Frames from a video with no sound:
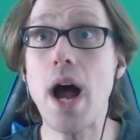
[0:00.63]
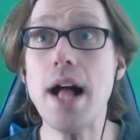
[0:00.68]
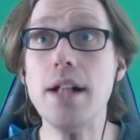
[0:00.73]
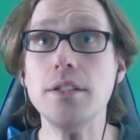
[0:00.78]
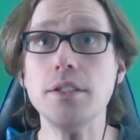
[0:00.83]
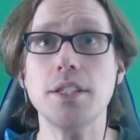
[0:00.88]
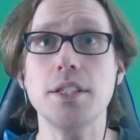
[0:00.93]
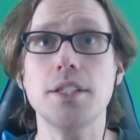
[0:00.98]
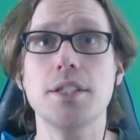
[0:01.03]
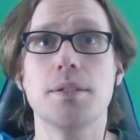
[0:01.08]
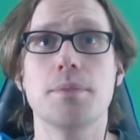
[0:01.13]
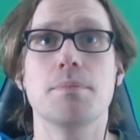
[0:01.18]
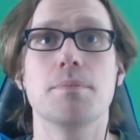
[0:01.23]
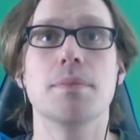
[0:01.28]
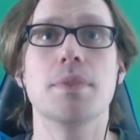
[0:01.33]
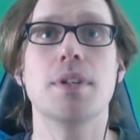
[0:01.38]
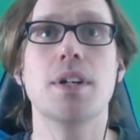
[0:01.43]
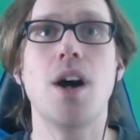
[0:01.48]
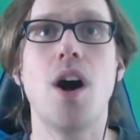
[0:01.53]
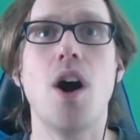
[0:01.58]

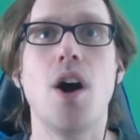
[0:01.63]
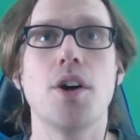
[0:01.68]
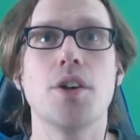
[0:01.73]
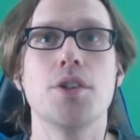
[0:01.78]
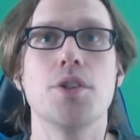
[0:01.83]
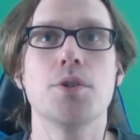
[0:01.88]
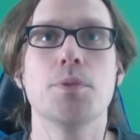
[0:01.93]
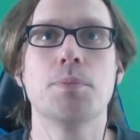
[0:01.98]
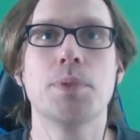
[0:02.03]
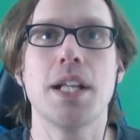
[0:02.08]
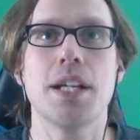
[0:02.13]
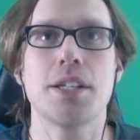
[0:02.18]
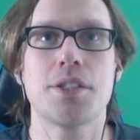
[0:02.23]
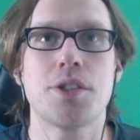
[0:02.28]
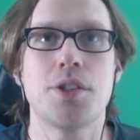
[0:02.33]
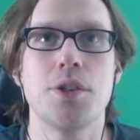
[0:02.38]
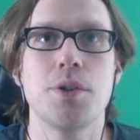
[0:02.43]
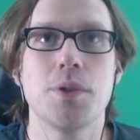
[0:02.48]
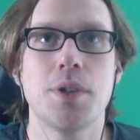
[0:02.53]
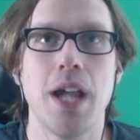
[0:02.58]
Welcome, all you
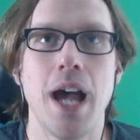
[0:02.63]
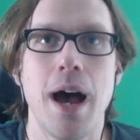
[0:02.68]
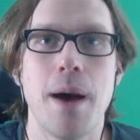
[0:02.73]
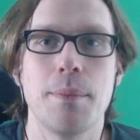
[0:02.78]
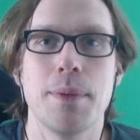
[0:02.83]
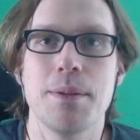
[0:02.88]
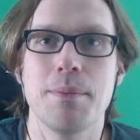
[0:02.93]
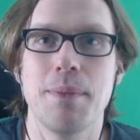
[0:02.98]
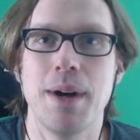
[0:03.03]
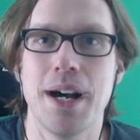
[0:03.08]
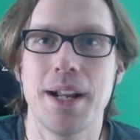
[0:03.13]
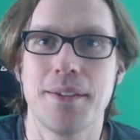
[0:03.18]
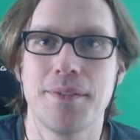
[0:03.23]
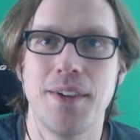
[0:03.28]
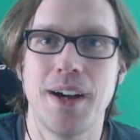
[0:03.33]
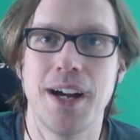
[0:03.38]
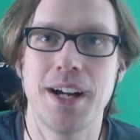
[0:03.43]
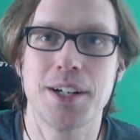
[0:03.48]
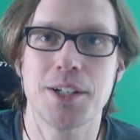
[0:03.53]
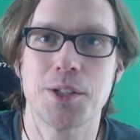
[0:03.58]
+2 comedy
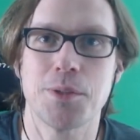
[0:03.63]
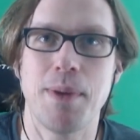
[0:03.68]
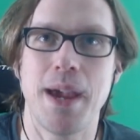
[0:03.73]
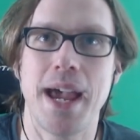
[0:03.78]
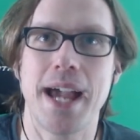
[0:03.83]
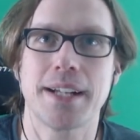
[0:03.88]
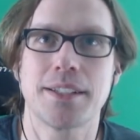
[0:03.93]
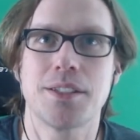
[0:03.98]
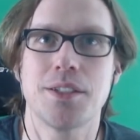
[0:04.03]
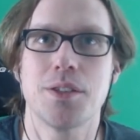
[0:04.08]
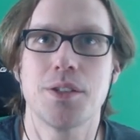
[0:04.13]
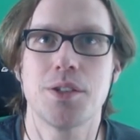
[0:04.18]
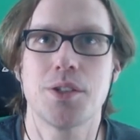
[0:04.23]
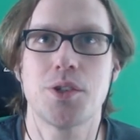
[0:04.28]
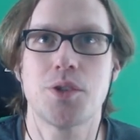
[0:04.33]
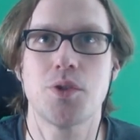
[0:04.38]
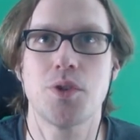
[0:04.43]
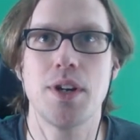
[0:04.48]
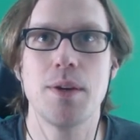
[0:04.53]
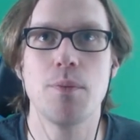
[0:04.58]
modifiers, back to the
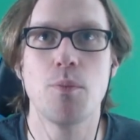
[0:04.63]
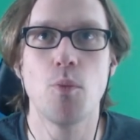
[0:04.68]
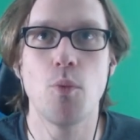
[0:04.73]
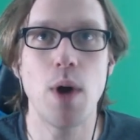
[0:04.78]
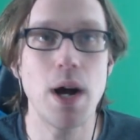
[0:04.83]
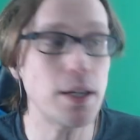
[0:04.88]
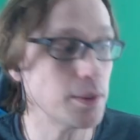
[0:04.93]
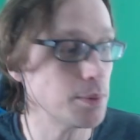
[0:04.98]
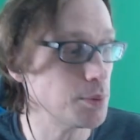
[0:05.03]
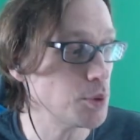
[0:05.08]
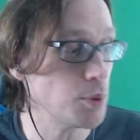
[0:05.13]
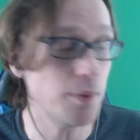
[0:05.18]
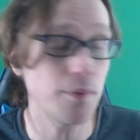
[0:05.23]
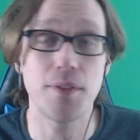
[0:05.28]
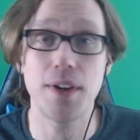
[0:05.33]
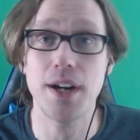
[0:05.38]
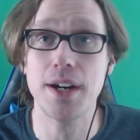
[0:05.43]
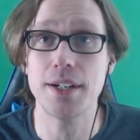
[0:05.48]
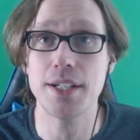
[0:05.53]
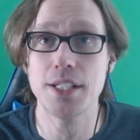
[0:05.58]
stream. Welcome to a
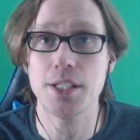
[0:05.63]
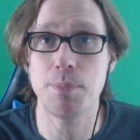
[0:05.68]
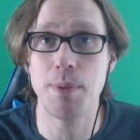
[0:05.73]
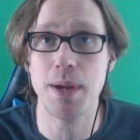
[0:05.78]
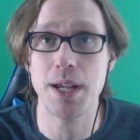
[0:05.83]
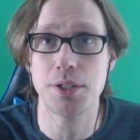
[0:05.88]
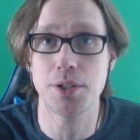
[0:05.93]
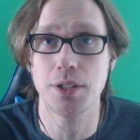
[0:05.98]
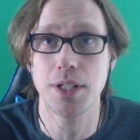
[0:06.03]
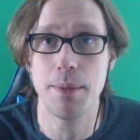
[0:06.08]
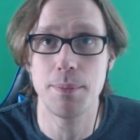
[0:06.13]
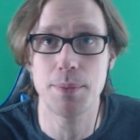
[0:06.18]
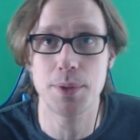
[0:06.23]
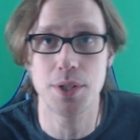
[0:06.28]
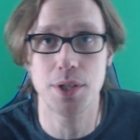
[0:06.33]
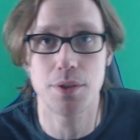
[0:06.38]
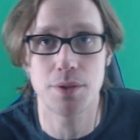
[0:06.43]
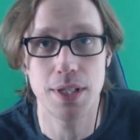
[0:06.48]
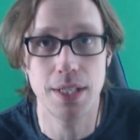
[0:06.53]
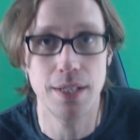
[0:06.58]
very special
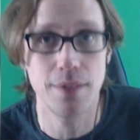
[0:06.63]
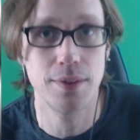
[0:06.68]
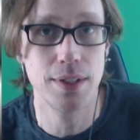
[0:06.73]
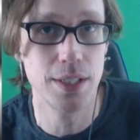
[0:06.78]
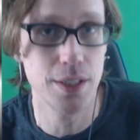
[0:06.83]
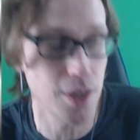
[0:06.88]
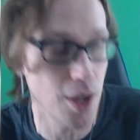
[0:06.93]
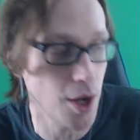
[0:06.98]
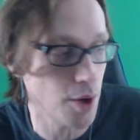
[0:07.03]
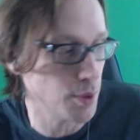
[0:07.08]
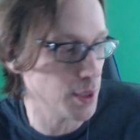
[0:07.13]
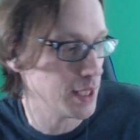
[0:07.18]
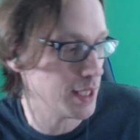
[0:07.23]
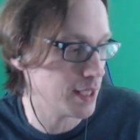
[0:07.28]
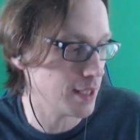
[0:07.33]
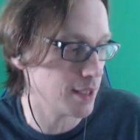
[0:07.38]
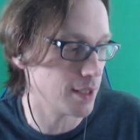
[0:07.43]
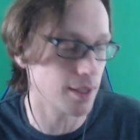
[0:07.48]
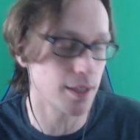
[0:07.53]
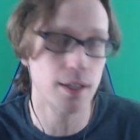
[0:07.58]
episode. TV's Noah
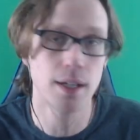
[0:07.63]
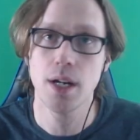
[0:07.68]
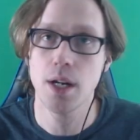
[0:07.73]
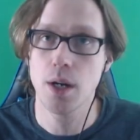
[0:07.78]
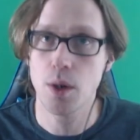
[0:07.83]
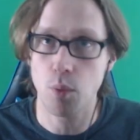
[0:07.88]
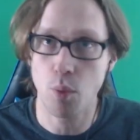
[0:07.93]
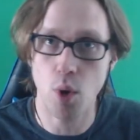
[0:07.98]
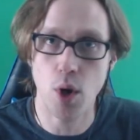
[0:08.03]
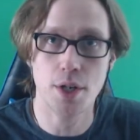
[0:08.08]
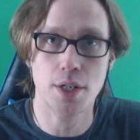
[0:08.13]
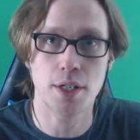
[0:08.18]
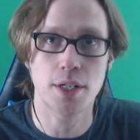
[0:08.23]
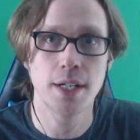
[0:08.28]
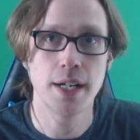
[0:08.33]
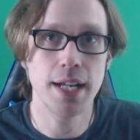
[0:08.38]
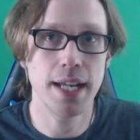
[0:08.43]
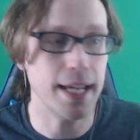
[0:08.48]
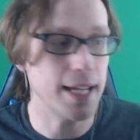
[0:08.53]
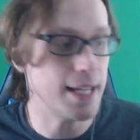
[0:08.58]
here, water
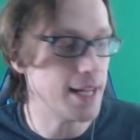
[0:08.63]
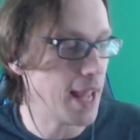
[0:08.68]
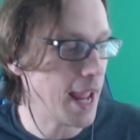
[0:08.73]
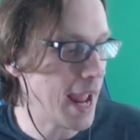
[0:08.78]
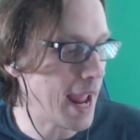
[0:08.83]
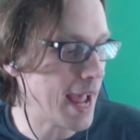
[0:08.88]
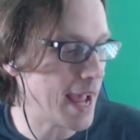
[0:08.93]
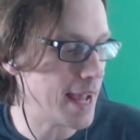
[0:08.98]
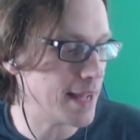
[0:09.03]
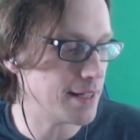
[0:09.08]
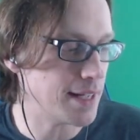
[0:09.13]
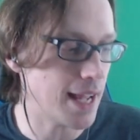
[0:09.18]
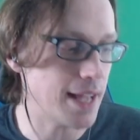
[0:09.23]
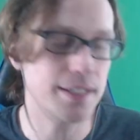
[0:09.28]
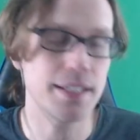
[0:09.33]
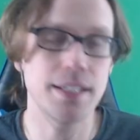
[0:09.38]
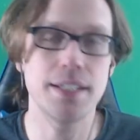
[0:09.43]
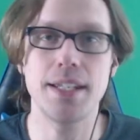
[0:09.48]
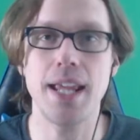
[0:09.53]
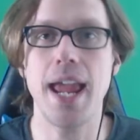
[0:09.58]
in hand. And
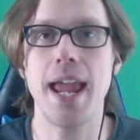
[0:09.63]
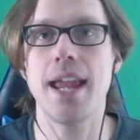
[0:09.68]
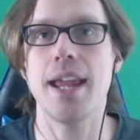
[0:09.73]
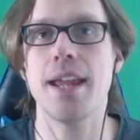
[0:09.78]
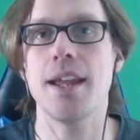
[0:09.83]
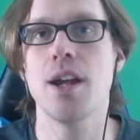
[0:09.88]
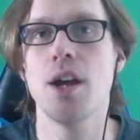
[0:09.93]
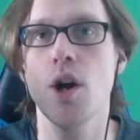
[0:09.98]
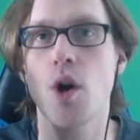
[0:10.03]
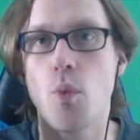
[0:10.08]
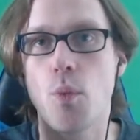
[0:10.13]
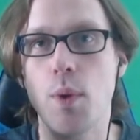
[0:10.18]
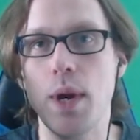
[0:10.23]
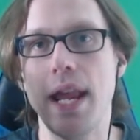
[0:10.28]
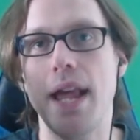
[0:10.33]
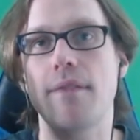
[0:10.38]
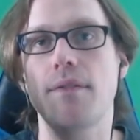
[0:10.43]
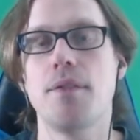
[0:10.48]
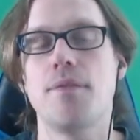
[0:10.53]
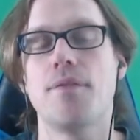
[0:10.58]
today we
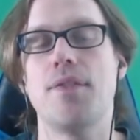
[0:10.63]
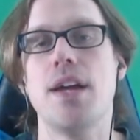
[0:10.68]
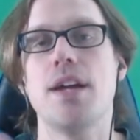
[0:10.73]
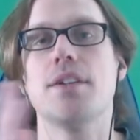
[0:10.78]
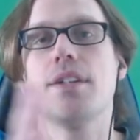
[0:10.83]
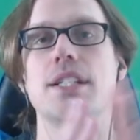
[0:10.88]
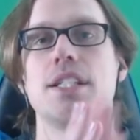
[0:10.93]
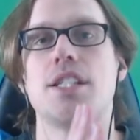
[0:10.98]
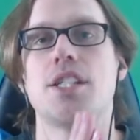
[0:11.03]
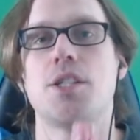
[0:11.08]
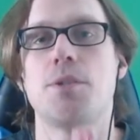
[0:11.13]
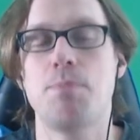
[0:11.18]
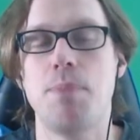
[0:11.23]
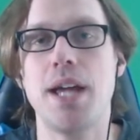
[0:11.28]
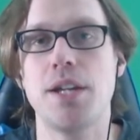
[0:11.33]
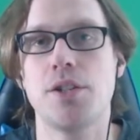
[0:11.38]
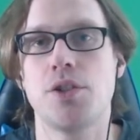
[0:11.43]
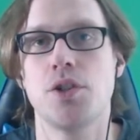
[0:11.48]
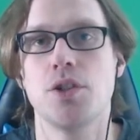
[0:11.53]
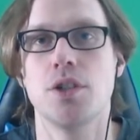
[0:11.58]
have a very
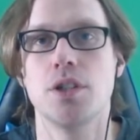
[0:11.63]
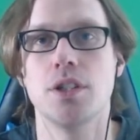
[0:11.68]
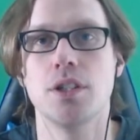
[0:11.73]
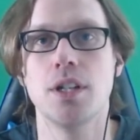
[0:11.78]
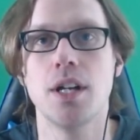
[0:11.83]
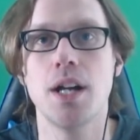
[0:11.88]
special